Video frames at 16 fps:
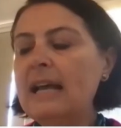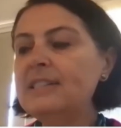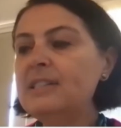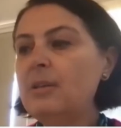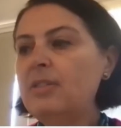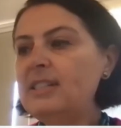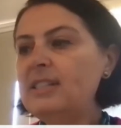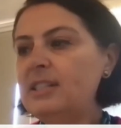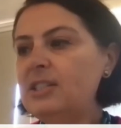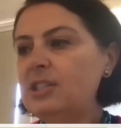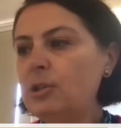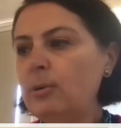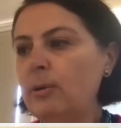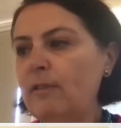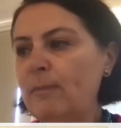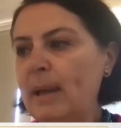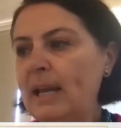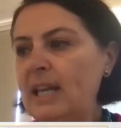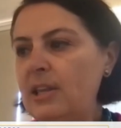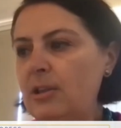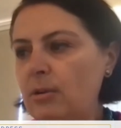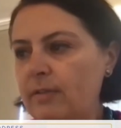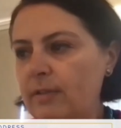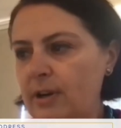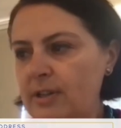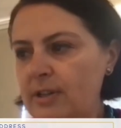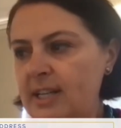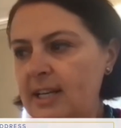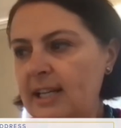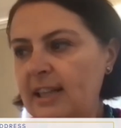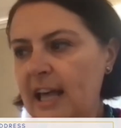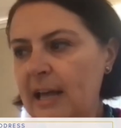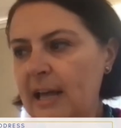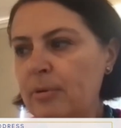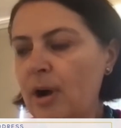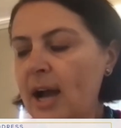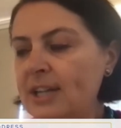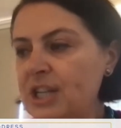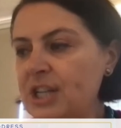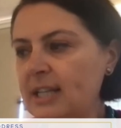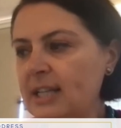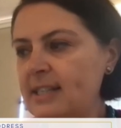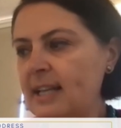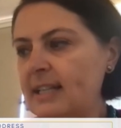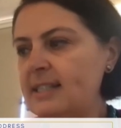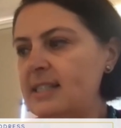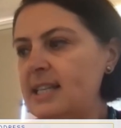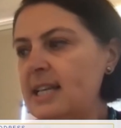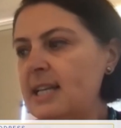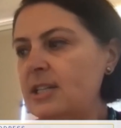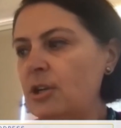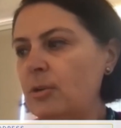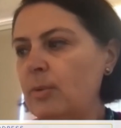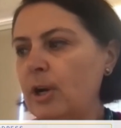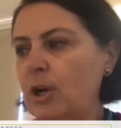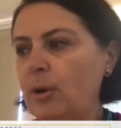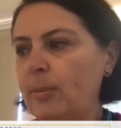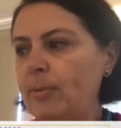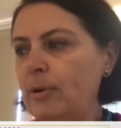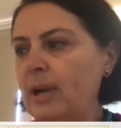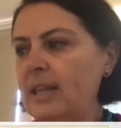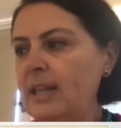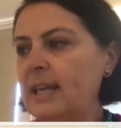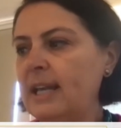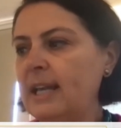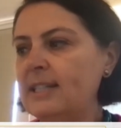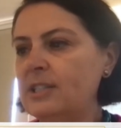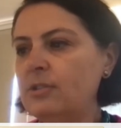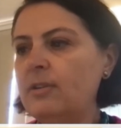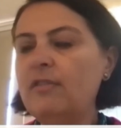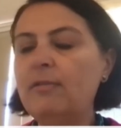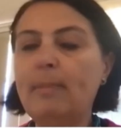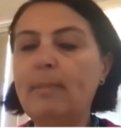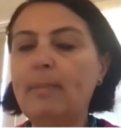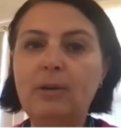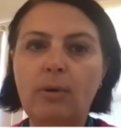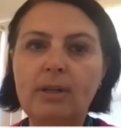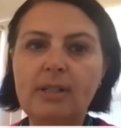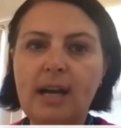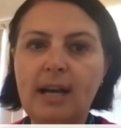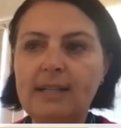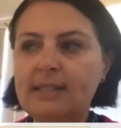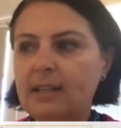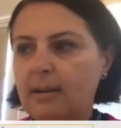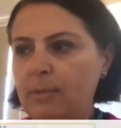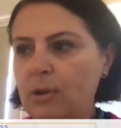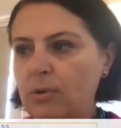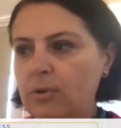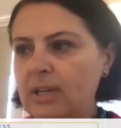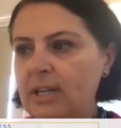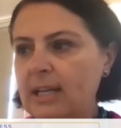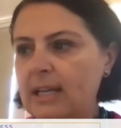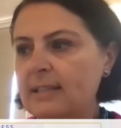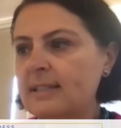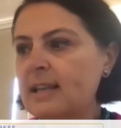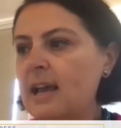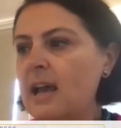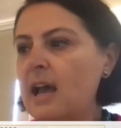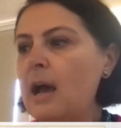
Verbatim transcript: So this is true of many university-led projects that seek to recuperate the history of minoritized communities